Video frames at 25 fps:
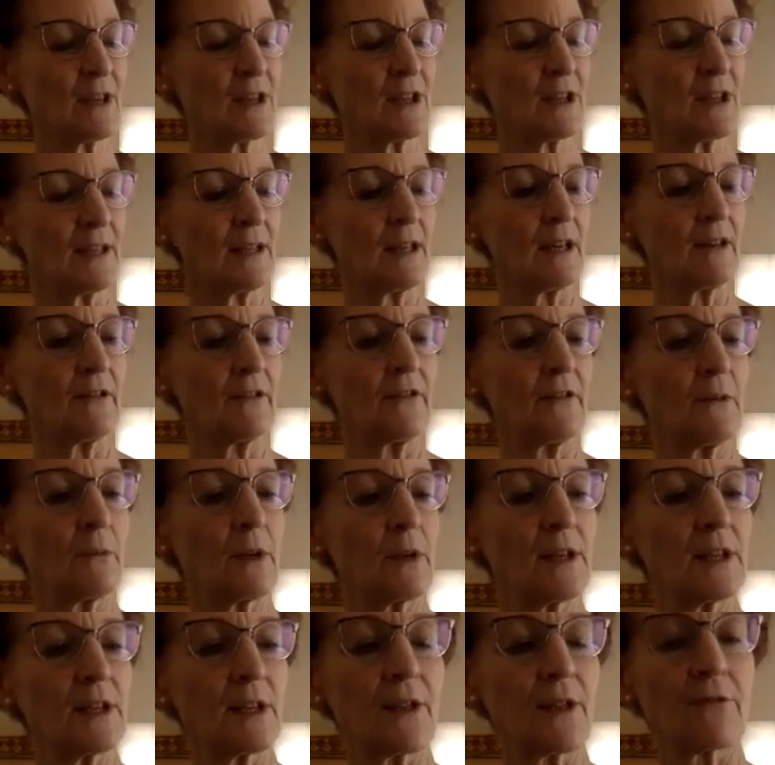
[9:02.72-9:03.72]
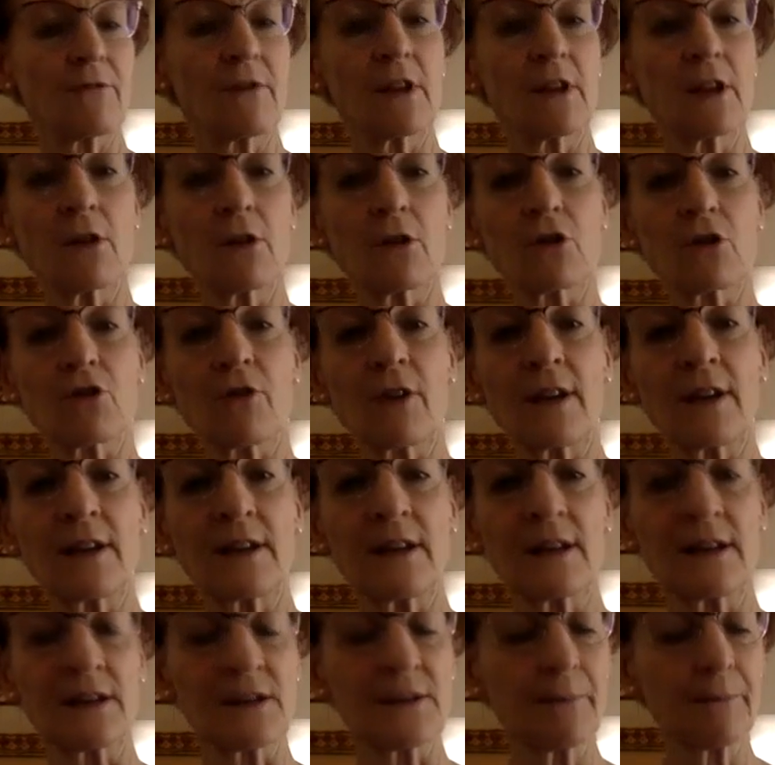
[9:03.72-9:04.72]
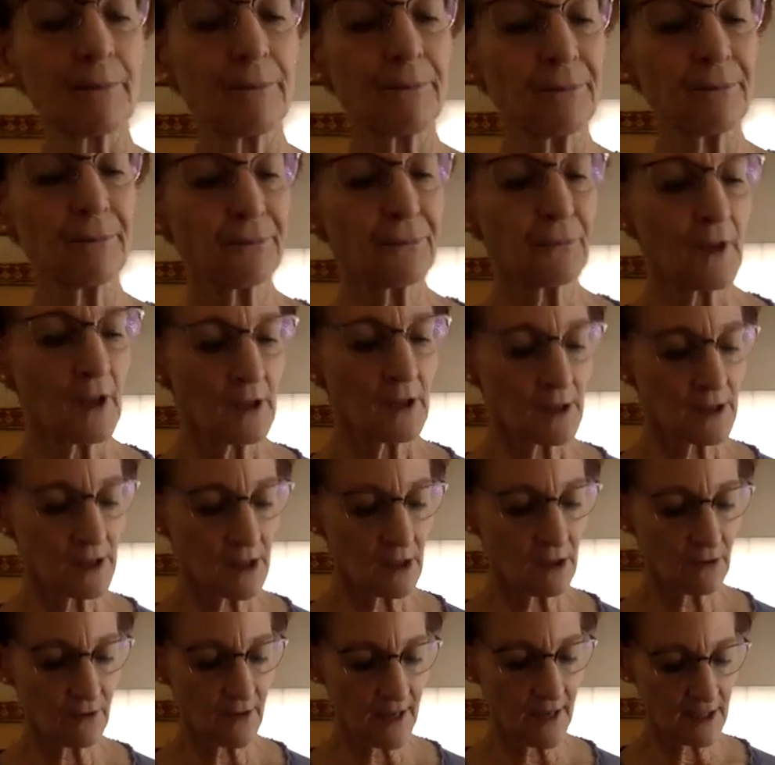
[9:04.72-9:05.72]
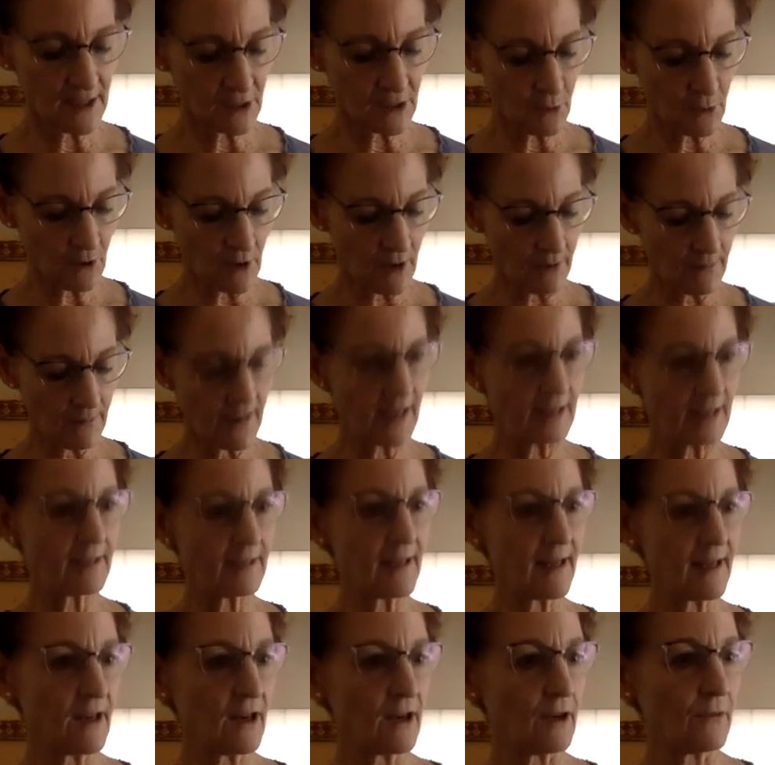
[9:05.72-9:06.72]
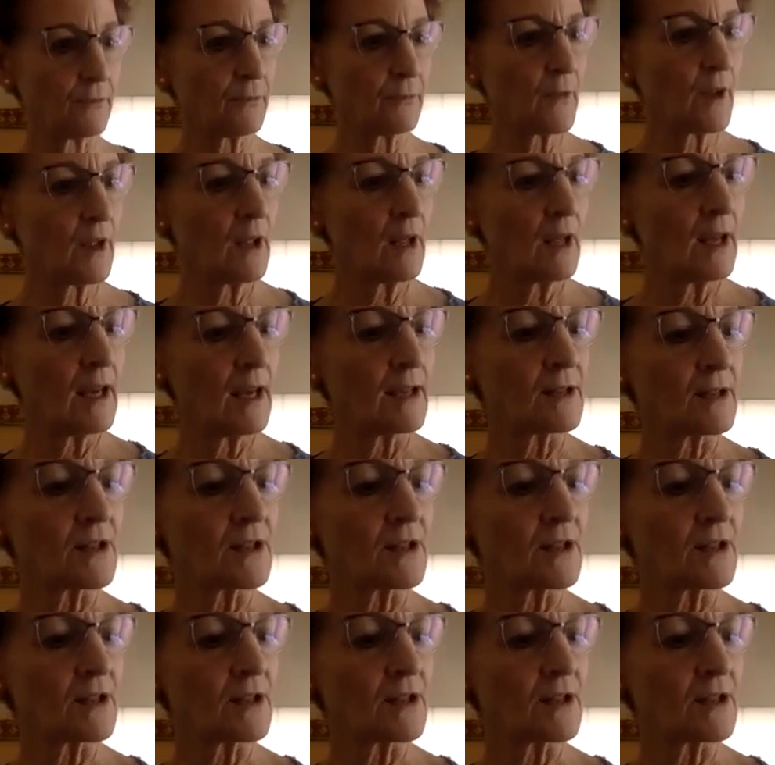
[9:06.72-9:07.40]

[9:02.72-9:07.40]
did 3-year training. So that's where I'm at now. And